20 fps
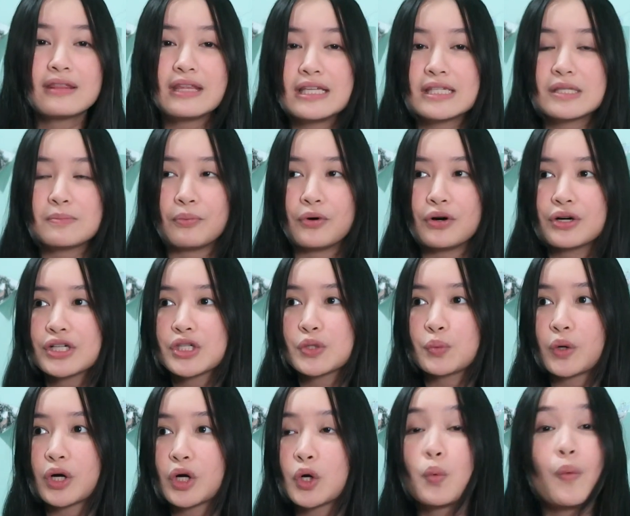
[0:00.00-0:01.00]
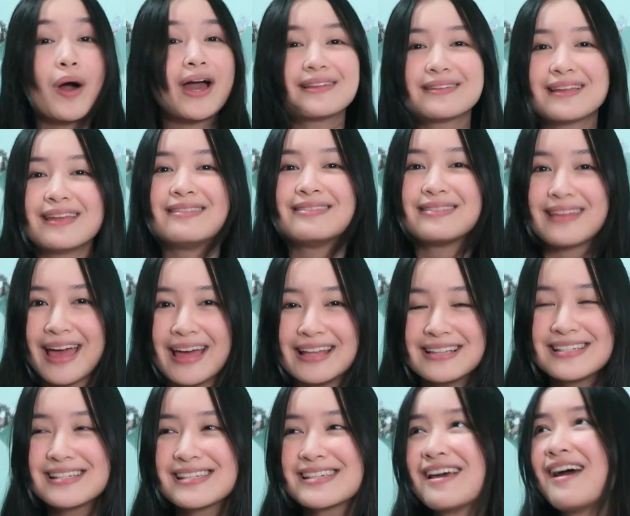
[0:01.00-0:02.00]
these books were quite
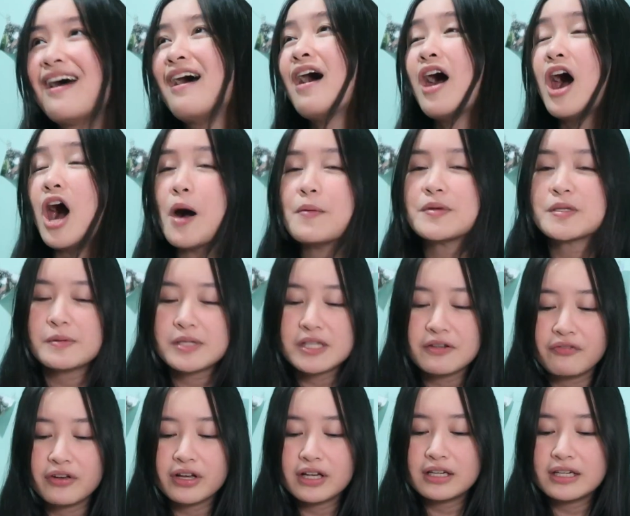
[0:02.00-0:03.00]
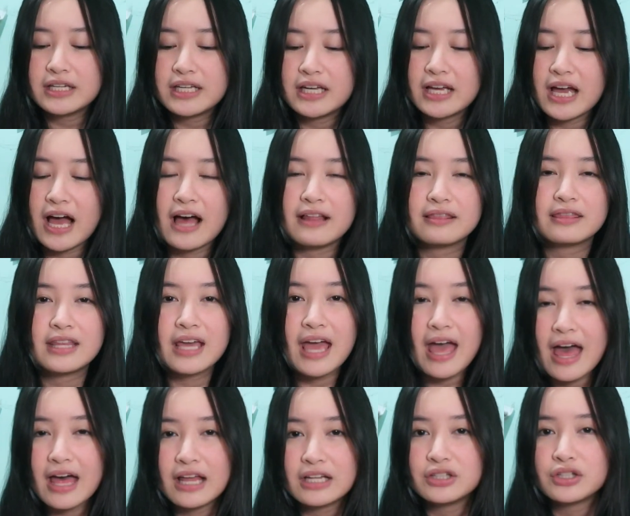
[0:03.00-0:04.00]
intense. Specifically at the
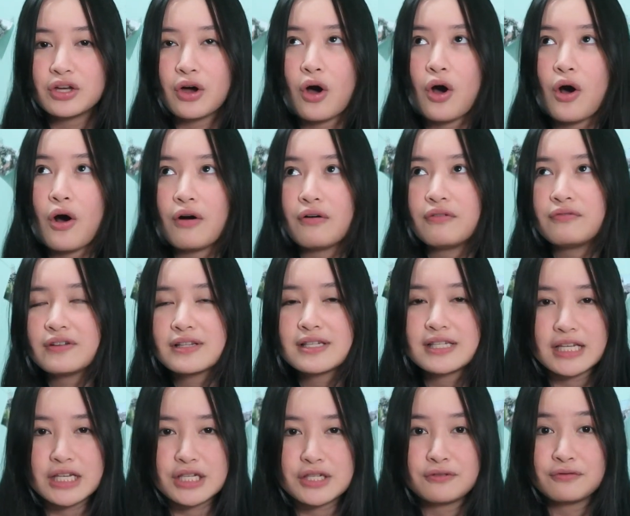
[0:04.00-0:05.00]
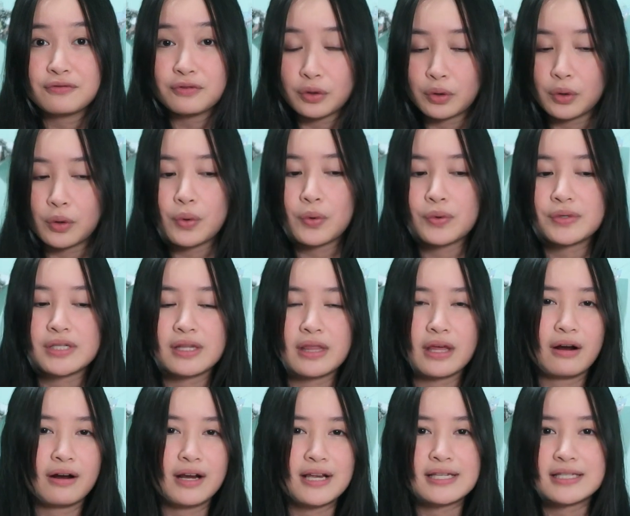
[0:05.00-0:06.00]
end of Six of Crows,
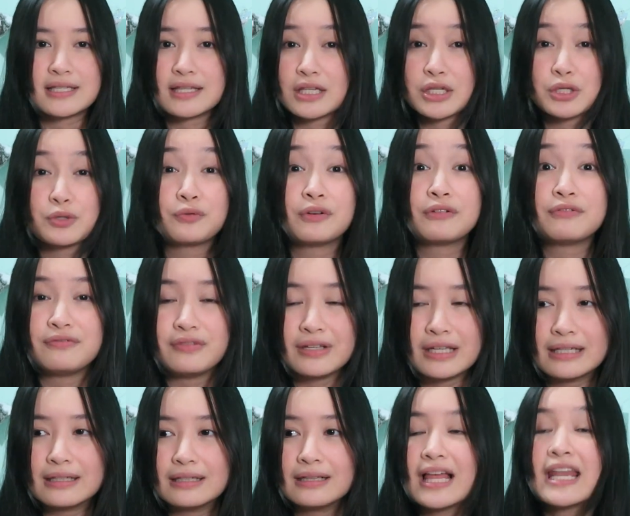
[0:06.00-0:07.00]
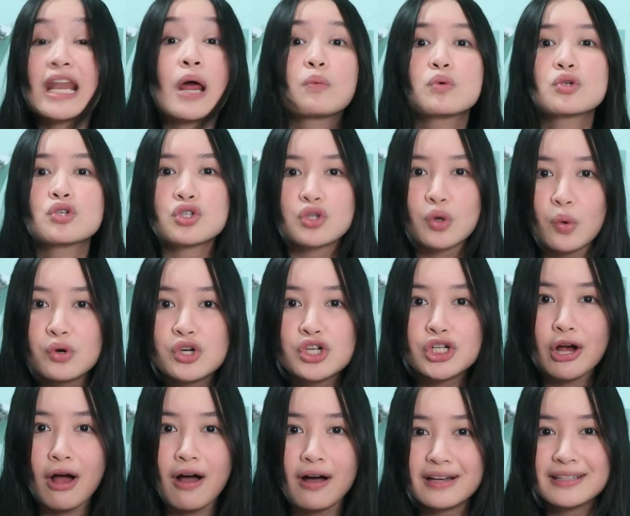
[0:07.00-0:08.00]
there is this reveal, and I was so
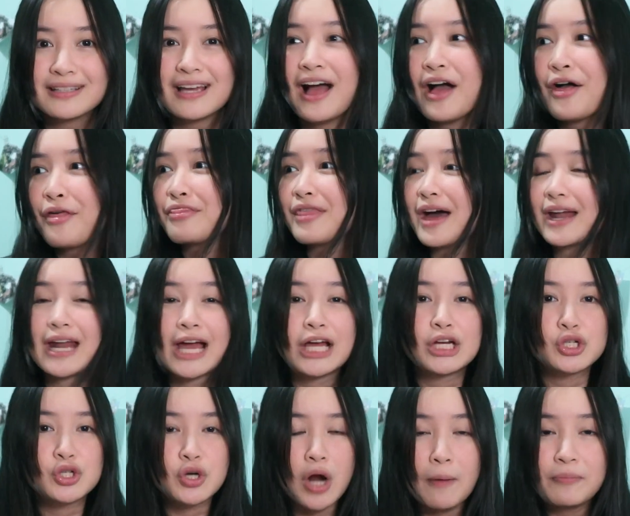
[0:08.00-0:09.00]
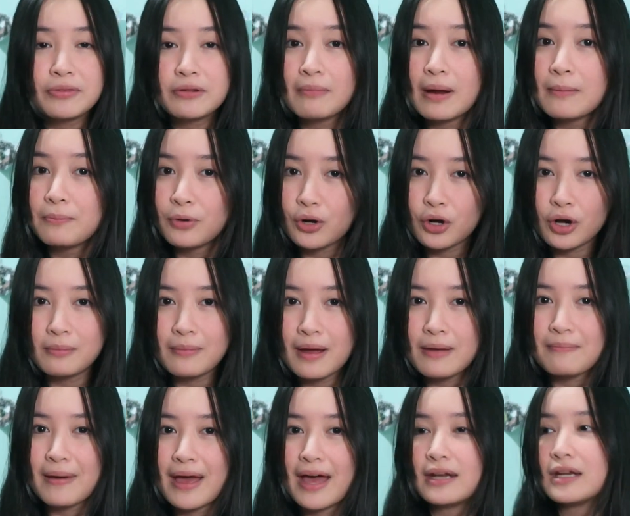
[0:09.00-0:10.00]
shocked that I dropped my book on my
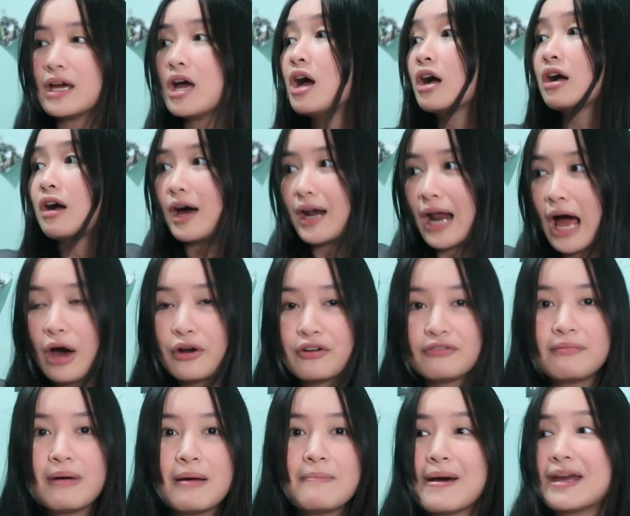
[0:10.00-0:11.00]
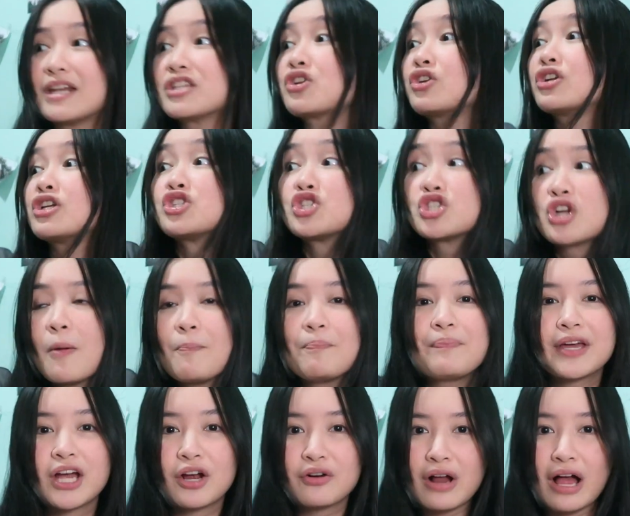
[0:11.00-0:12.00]
bed, got out of my bed, and started
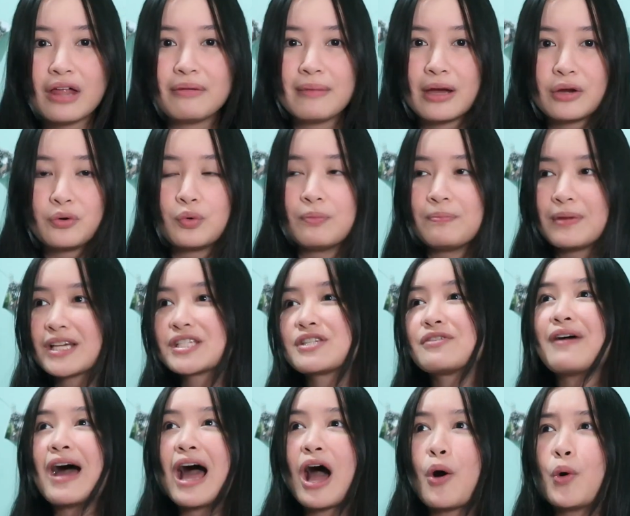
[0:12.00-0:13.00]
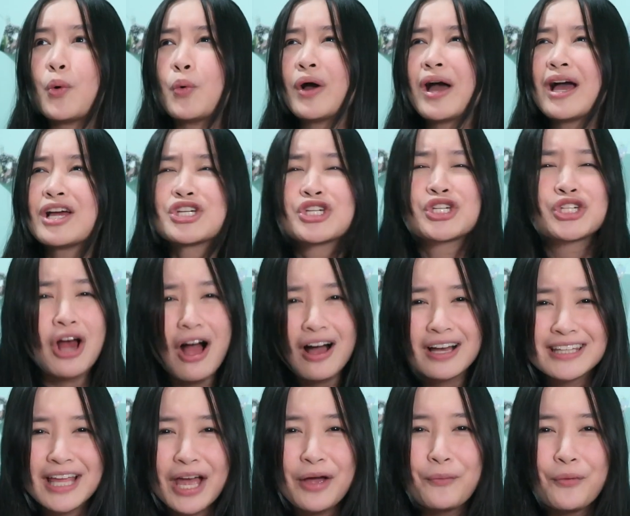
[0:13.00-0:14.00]
jumping around my room because of how
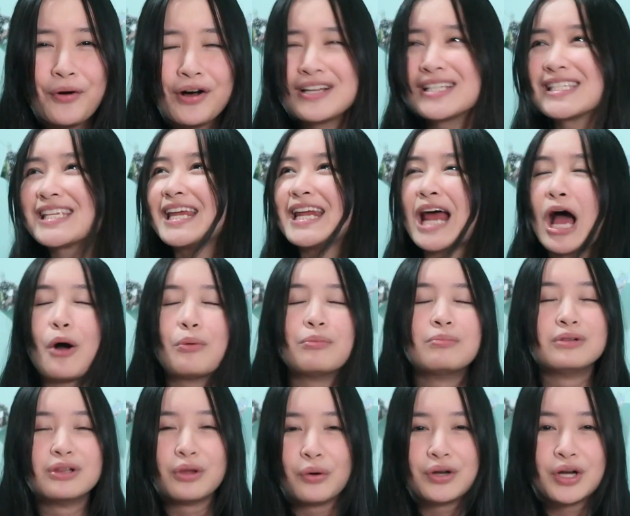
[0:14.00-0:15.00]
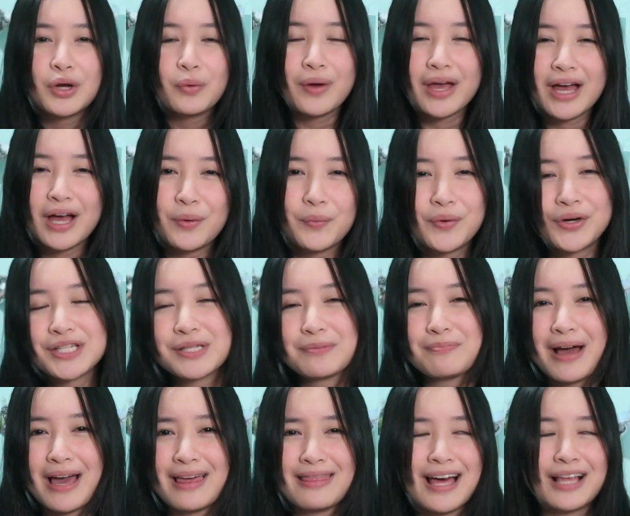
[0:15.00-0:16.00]
shocked I was and how blown away I was
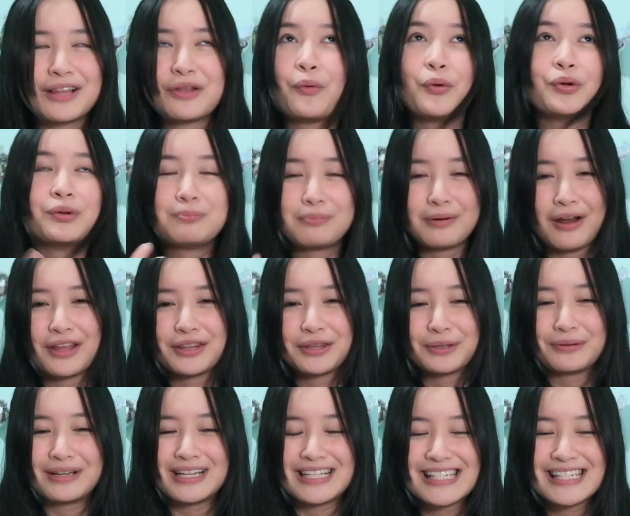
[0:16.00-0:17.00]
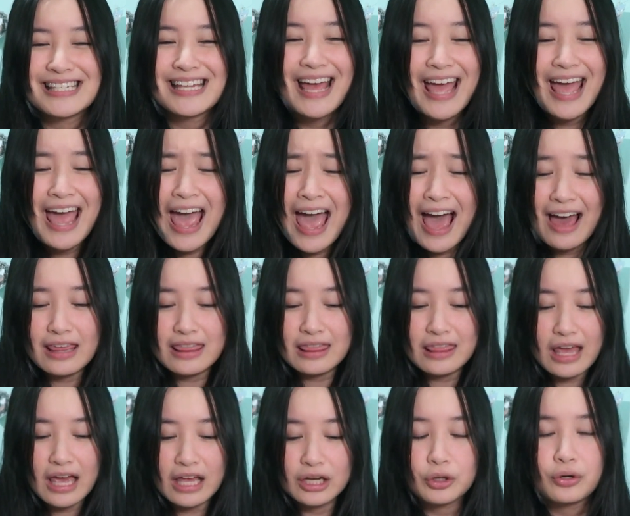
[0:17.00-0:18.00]
by that whole plot twist. And
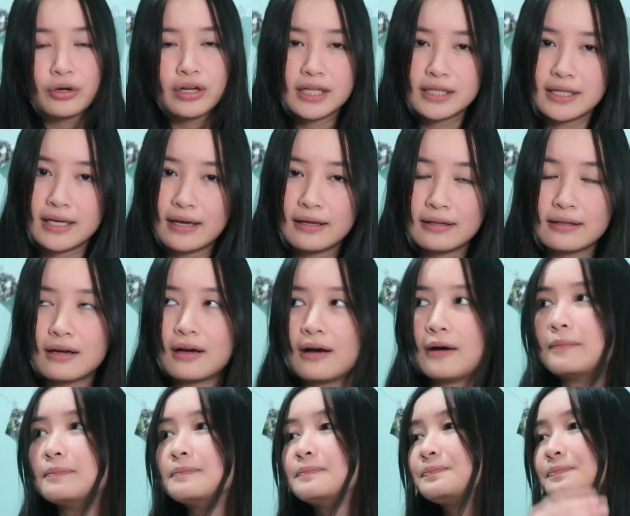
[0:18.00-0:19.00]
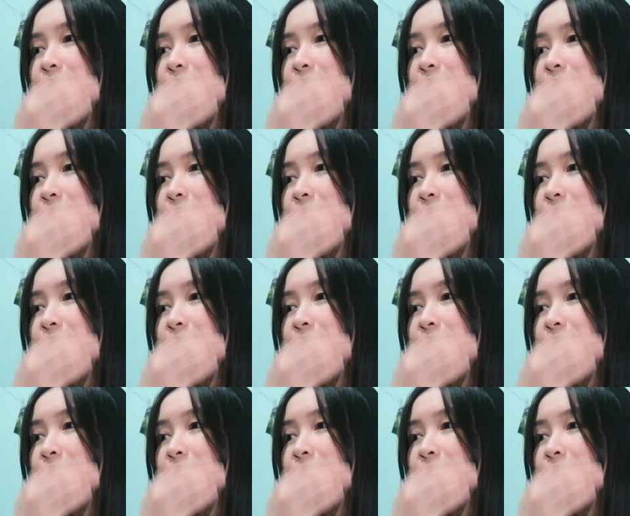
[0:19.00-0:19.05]
then Cricket Kingdom,